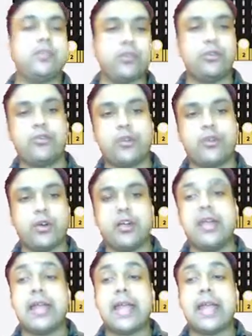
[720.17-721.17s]
used
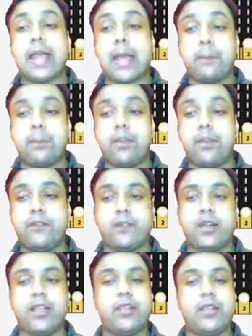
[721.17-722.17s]
for
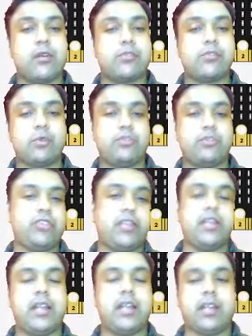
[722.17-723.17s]
amplifying or
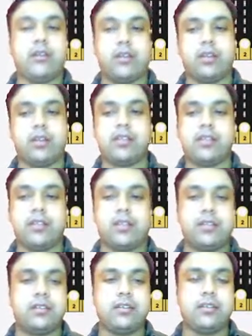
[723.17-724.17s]
switching the electronic
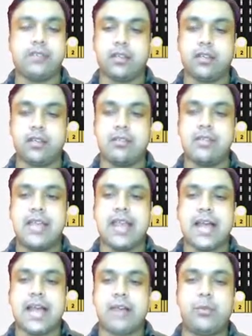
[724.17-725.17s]
signals,
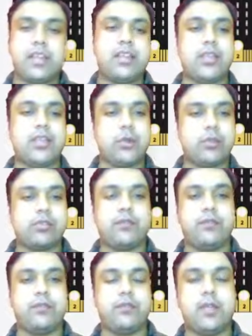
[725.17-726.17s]
and we can use
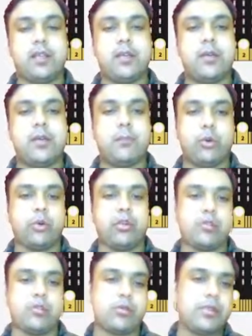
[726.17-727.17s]
it with
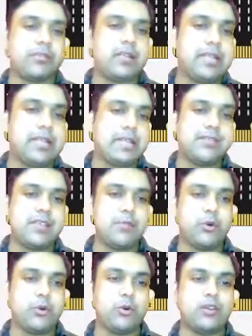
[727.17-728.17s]
motors. So it's a
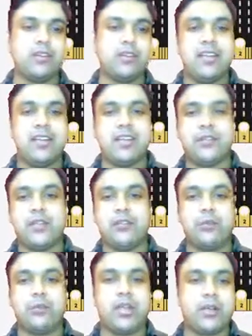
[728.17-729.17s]
DC motor
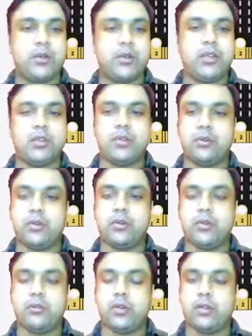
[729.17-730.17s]
which we are going to
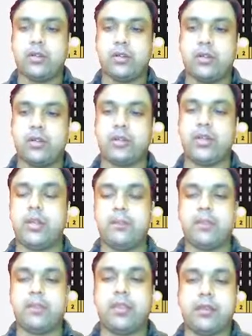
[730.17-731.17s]
work on today,
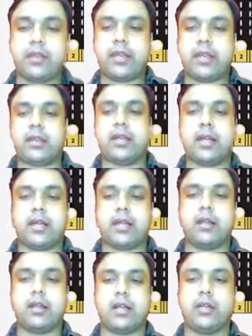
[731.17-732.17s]
right?
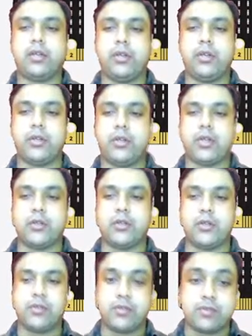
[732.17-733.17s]
And I'm going to now
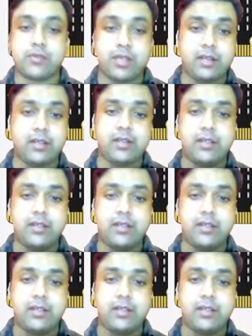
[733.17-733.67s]
use it.